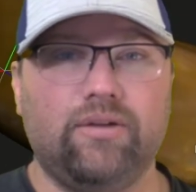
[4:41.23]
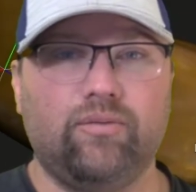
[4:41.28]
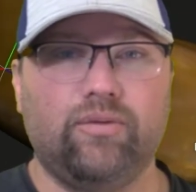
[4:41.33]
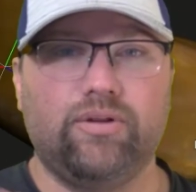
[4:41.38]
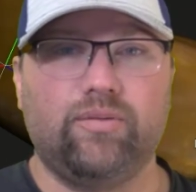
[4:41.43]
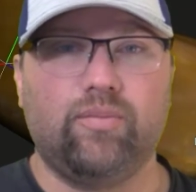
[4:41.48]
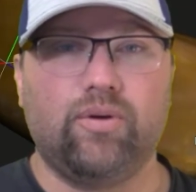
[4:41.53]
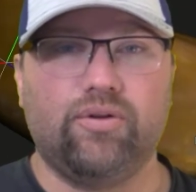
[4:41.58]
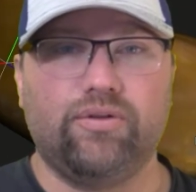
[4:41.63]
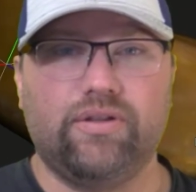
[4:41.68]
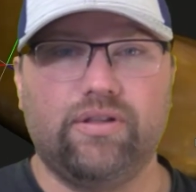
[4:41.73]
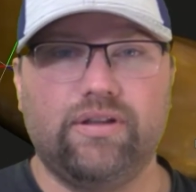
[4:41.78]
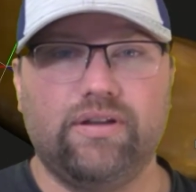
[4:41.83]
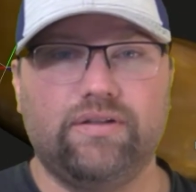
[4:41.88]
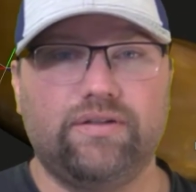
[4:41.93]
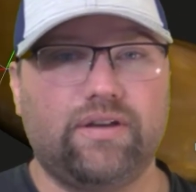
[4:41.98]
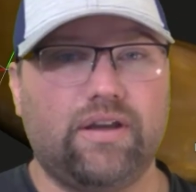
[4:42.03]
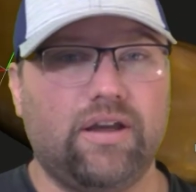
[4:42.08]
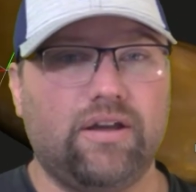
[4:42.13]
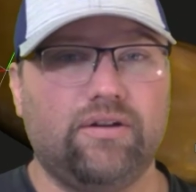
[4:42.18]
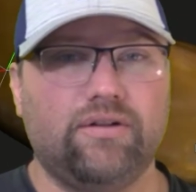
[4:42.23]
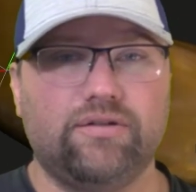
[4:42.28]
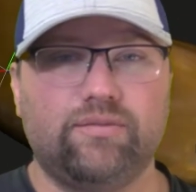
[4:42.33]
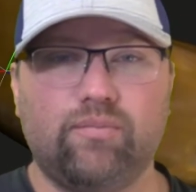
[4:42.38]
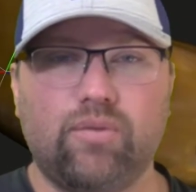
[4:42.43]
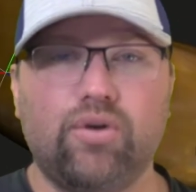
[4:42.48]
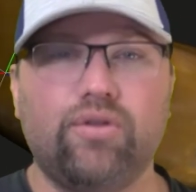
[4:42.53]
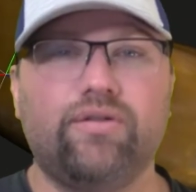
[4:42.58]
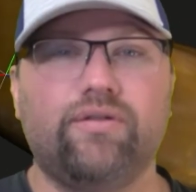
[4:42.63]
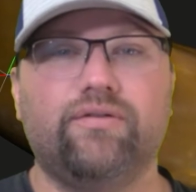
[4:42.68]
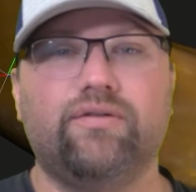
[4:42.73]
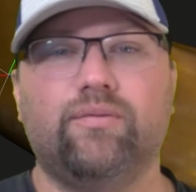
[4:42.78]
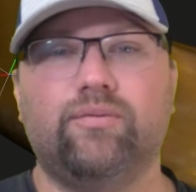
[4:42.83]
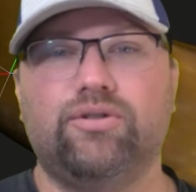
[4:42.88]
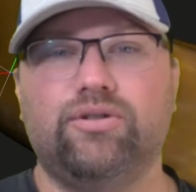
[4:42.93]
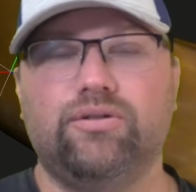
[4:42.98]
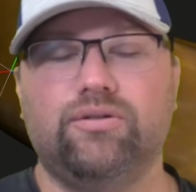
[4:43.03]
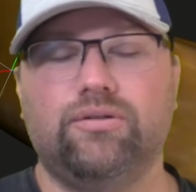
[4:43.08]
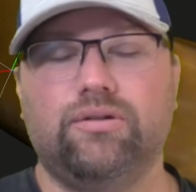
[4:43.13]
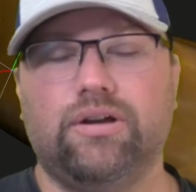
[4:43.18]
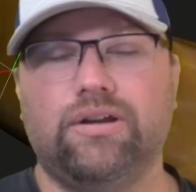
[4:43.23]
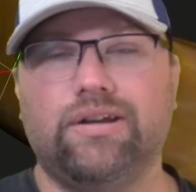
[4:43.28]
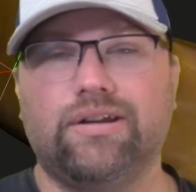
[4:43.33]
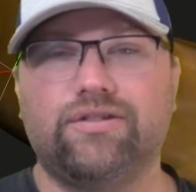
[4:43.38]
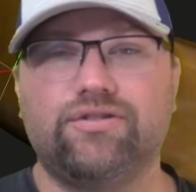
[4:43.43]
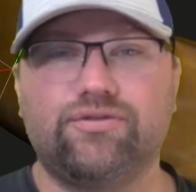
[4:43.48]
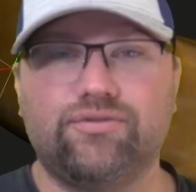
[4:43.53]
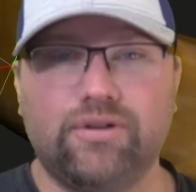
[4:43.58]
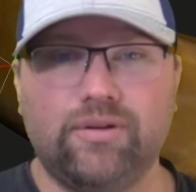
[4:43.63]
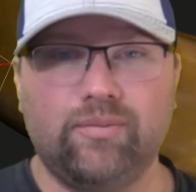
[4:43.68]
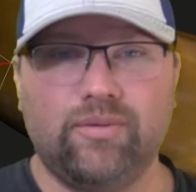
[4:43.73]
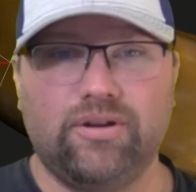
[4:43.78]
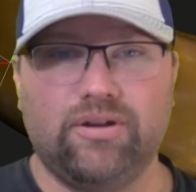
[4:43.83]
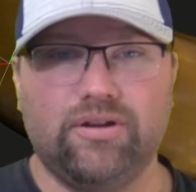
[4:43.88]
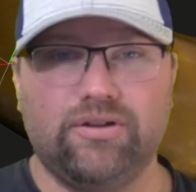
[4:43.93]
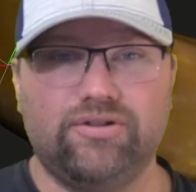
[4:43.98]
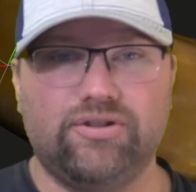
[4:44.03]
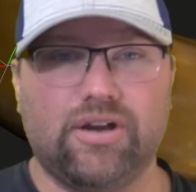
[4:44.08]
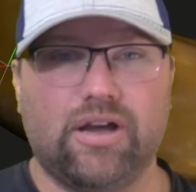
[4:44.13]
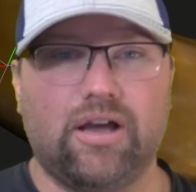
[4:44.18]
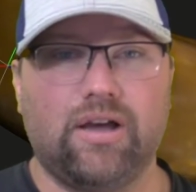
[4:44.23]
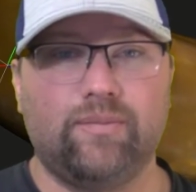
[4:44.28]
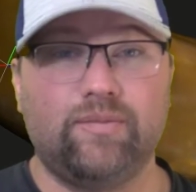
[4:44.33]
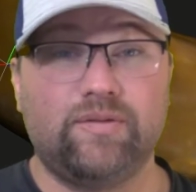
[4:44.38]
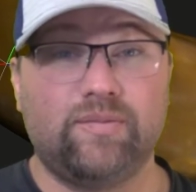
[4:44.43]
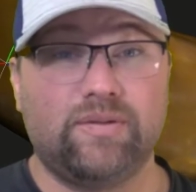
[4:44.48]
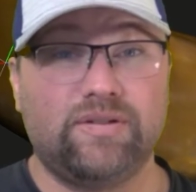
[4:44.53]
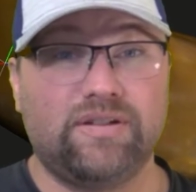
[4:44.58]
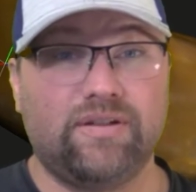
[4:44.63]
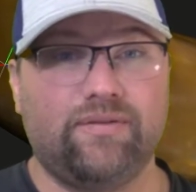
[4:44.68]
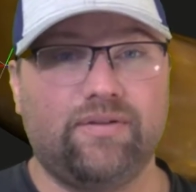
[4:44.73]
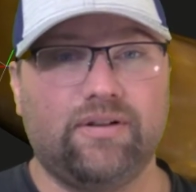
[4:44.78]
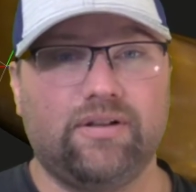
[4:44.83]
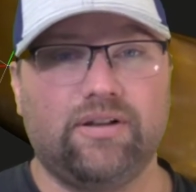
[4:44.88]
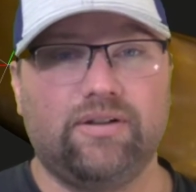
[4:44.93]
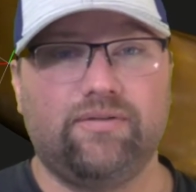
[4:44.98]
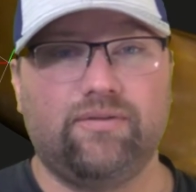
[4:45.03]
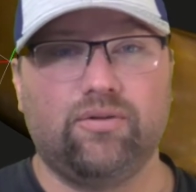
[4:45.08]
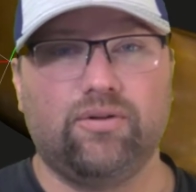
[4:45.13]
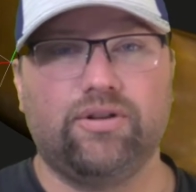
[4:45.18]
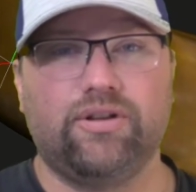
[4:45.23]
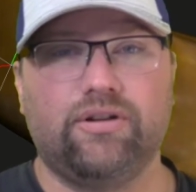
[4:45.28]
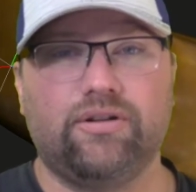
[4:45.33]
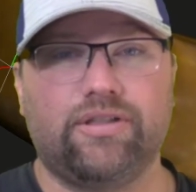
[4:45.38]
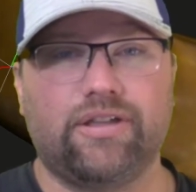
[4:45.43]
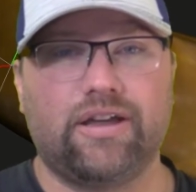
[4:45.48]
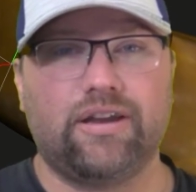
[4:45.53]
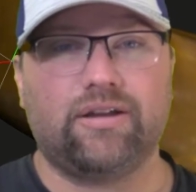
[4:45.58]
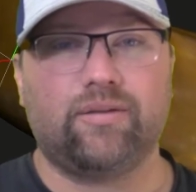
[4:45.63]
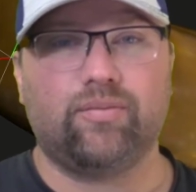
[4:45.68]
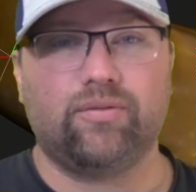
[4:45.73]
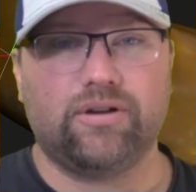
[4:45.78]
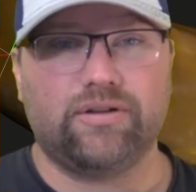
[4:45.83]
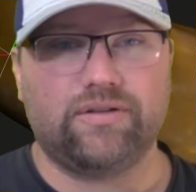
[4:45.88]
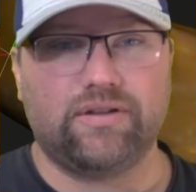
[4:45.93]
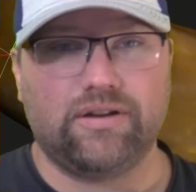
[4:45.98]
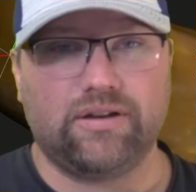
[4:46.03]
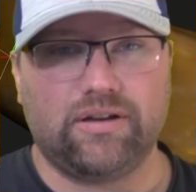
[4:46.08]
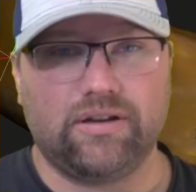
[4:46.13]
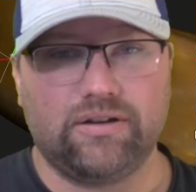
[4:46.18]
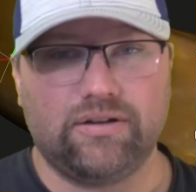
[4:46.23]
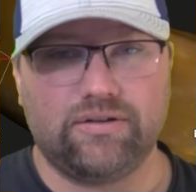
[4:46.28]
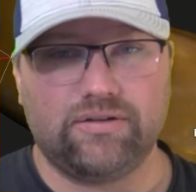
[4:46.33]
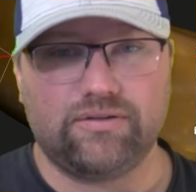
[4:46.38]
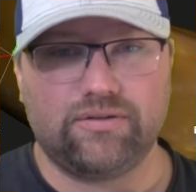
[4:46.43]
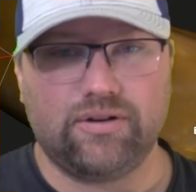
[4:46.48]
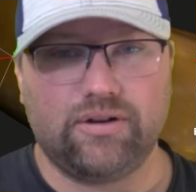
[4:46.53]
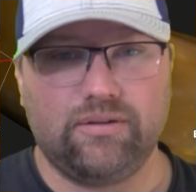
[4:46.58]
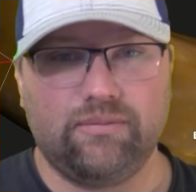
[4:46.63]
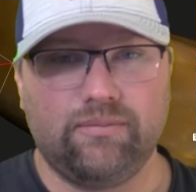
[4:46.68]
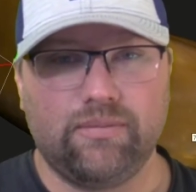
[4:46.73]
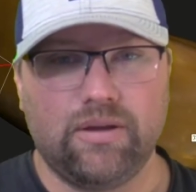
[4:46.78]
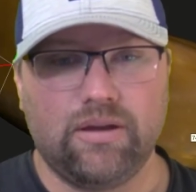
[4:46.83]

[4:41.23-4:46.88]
with both of these scanners. Both of them do an extremely good job specifically for the orthotic prosthetic industry.